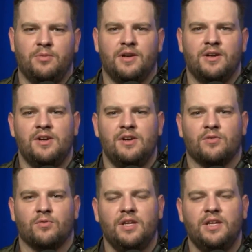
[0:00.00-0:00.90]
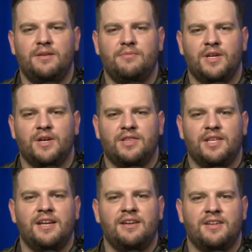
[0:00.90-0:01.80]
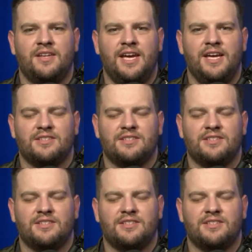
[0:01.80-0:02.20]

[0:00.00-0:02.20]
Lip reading: But really, at the end of the day,